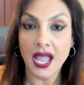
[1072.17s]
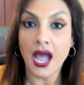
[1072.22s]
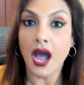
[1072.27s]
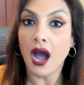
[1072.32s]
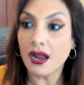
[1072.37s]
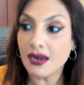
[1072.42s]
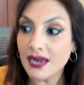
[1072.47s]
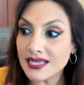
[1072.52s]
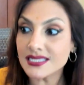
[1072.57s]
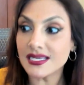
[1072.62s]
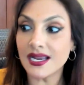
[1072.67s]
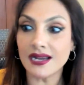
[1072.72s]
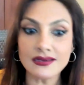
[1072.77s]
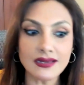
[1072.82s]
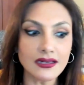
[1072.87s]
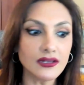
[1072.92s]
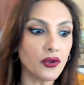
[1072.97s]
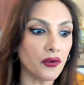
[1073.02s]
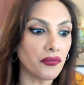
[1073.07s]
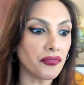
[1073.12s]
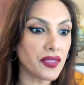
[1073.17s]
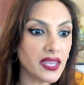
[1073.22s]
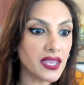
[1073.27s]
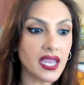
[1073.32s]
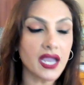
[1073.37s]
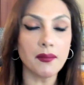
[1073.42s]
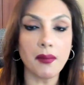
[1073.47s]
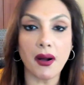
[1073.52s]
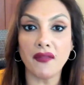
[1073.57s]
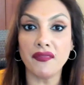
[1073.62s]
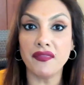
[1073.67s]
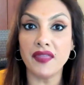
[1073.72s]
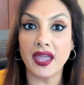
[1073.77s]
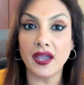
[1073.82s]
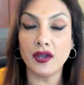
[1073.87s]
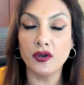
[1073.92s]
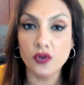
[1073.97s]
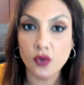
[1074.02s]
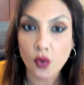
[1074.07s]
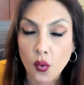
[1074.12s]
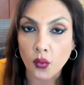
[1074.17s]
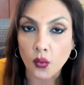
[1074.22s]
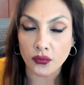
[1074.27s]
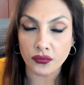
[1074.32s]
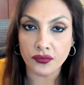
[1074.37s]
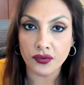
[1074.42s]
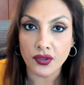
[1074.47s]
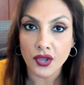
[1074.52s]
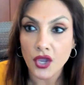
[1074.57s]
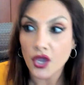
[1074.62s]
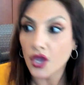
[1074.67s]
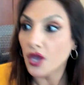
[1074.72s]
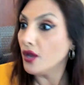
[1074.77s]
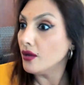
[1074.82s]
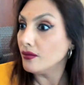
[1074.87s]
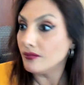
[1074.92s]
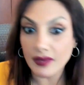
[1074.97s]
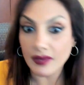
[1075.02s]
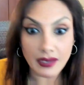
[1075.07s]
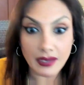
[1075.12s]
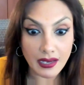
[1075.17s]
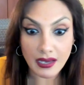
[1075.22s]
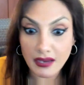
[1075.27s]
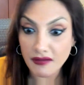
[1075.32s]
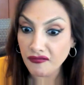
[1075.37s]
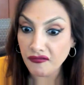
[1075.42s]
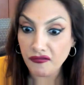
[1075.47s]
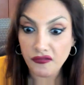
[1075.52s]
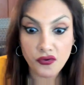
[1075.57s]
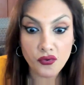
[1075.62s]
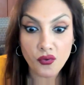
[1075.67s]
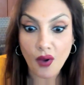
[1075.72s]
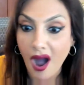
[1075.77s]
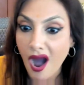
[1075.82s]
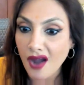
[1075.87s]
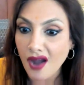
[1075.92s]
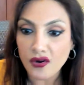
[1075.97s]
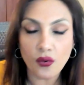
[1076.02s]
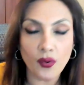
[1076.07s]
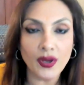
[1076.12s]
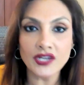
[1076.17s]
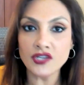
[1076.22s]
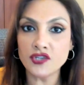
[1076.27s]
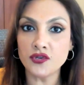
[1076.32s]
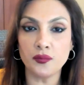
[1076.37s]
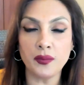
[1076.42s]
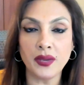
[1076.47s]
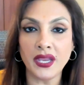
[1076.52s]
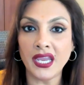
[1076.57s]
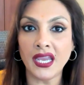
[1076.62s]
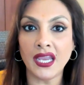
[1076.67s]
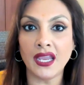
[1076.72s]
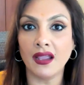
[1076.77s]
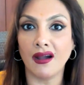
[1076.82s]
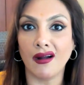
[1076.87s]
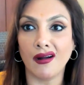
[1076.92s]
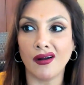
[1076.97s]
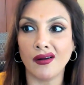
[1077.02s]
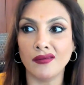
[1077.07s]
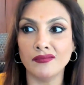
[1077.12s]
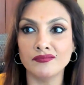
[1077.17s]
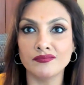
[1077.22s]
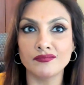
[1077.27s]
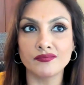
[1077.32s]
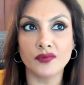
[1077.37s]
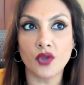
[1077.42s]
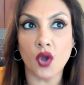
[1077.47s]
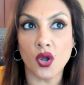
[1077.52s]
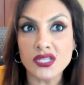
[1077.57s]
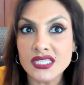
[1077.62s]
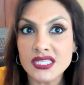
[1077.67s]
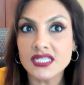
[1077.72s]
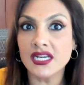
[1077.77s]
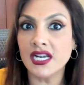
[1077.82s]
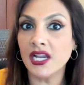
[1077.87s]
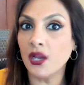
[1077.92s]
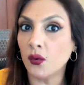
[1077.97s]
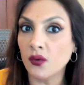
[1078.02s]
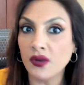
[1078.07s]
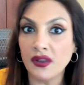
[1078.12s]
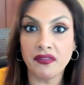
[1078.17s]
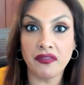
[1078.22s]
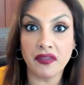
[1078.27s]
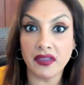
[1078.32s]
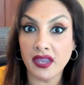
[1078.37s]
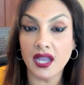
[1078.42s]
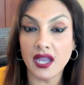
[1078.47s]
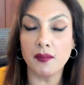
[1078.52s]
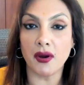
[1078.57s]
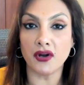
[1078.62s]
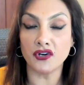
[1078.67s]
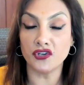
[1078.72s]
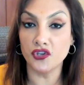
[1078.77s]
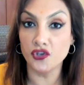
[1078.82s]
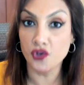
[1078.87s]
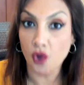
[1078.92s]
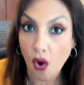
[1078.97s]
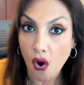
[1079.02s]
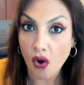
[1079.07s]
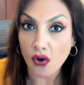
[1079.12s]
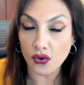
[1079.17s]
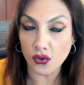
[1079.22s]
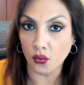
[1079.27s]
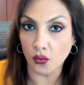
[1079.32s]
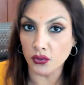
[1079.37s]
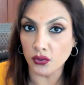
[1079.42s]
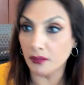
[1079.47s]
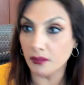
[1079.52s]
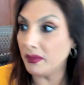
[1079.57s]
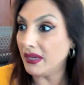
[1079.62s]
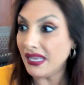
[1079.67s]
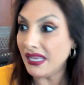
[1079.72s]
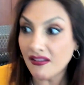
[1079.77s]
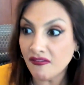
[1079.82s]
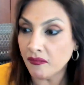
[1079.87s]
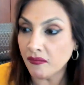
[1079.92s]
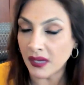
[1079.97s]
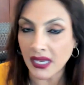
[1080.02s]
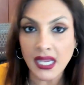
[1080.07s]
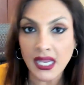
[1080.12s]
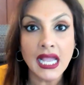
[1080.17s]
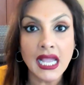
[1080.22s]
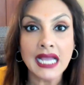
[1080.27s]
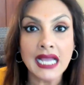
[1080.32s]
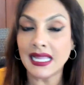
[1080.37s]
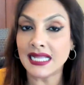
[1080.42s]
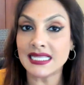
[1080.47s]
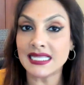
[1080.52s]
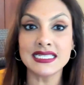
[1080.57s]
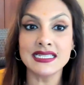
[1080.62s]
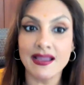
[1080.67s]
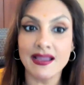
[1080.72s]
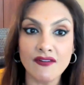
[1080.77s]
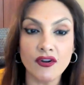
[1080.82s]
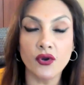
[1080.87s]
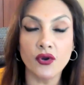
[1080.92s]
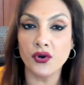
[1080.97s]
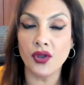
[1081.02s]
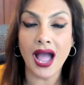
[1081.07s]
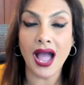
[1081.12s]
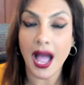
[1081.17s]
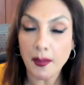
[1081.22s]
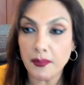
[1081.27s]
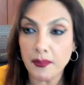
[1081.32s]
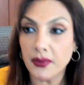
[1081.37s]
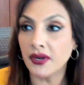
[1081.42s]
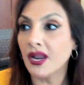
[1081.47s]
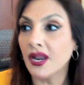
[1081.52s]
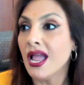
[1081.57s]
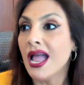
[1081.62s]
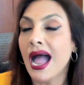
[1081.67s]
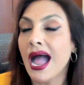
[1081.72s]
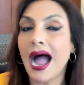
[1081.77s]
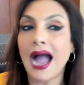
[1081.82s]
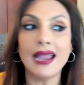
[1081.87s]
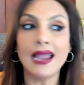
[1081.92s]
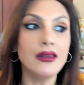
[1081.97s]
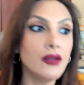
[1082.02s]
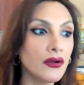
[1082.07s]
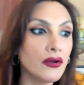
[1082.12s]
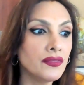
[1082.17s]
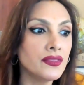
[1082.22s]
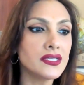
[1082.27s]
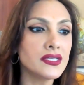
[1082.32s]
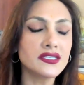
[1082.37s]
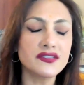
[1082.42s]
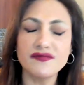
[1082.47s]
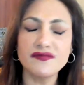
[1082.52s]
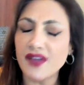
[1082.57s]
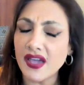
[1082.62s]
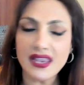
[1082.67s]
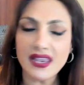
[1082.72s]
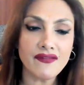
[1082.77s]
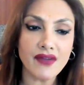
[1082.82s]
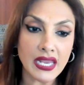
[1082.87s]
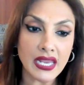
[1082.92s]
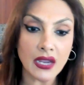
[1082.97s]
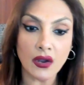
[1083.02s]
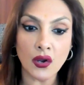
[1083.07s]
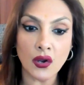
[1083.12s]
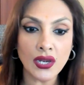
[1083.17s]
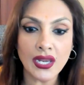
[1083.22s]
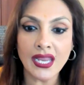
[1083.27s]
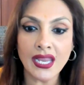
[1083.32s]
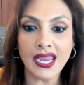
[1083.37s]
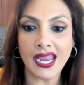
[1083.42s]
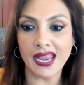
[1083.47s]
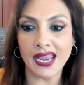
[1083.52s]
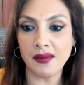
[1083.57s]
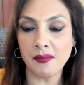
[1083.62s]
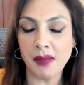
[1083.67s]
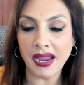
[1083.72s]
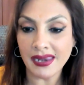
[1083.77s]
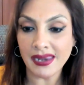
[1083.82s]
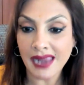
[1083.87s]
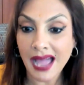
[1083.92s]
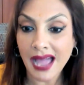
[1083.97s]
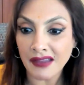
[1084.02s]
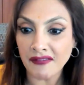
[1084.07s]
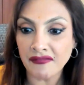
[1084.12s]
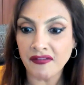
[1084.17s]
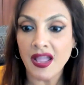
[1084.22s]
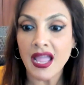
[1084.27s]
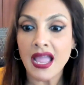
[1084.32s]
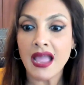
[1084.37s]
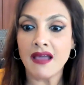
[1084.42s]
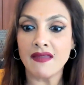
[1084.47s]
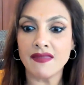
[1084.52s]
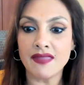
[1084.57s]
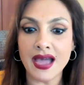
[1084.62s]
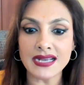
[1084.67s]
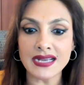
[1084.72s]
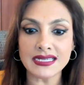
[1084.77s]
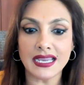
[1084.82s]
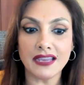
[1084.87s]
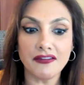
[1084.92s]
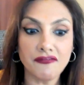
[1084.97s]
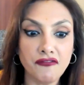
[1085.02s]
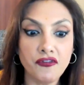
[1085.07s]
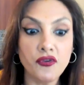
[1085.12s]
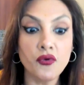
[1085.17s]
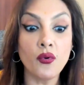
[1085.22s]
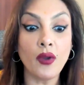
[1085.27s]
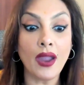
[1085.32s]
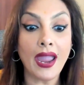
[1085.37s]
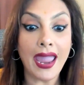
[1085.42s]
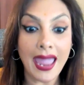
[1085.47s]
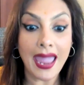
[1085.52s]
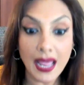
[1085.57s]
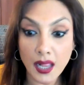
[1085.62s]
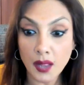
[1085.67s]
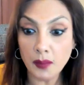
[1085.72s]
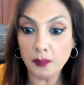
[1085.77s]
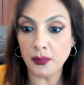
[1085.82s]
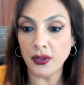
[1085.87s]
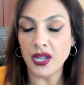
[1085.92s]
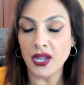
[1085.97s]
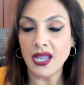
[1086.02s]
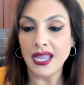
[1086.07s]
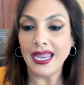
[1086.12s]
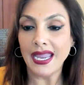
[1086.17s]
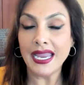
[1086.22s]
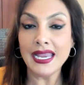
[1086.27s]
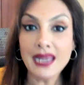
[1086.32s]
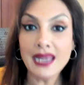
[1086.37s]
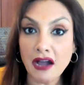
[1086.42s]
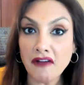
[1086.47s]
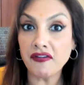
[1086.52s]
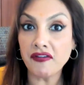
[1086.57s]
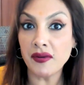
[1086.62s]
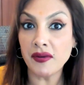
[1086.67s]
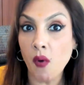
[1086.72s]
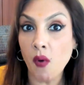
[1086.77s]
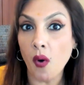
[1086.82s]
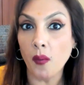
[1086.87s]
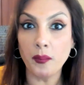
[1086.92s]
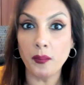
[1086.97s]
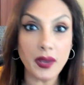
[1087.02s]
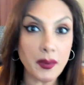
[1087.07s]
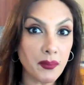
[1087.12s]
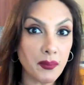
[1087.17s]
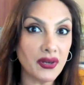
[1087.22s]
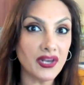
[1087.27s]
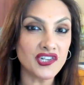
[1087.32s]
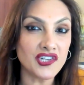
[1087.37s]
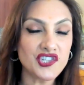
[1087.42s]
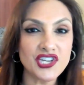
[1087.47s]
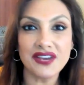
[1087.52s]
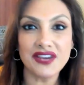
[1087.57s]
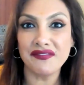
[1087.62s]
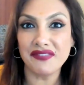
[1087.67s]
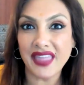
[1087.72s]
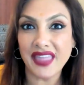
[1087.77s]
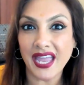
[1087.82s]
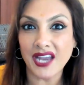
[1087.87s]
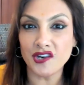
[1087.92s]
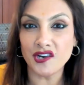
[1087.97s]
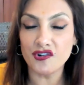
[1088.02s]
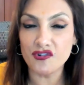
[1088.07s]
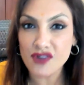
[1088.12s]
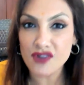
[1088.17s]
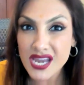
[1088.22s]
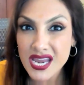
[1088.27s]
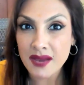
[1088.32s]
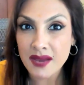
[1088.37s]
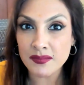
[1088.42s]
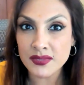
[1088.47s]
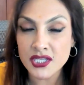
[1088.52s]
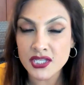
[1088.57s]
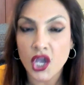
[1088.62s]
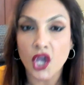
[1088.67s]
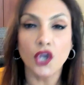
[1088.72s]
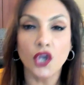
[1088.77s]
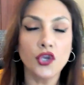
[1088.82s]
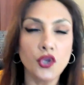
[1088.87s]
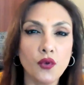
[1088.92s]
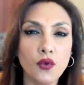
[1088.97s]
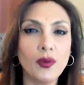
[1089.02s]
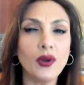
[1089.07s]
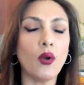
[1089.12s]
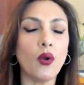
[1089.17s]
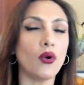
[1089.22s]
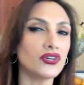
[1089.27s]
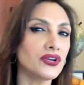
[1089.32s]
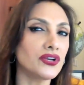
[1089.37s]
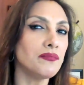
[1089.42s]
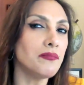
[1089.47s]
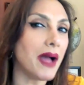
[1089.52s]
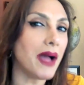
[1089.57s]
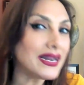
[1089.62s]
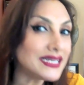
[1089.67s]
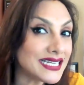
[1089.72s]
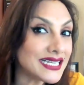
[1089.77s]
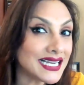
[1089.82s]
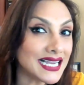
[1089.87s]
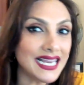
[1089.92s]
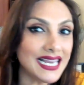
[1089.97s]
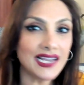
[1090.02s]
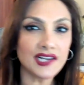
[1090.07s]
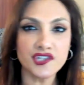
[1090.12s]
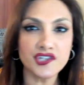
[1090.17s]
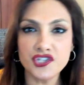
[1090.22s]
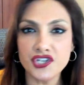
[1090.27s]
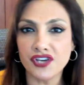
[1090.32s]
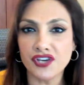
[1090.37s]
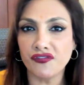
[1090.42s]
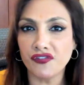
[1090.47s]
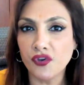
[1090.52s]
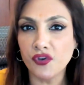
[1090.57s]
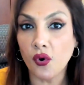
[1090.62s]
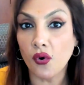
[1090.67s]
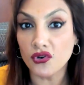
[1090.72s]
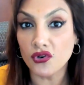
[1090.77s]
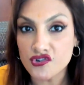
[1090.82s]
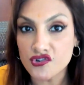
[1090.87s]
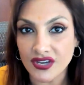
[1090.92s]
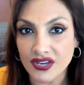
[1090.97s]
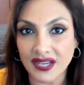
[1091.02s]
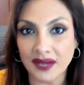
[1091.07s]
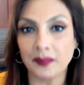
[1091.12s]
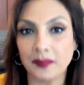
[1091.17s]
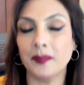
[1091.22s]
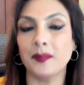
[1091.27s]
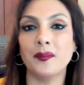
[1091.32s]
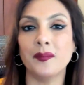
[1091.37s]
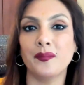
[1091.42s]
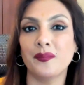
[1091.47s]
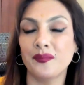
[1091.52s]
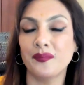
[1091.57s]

unless and until you're thinking about their growth, if you are going to be constantly only thinking about your growth, believe me, that's never going to happen. I learned this very, very early in life, that if you help enough and more people achieve their dreams, you will automatically achieve your dream.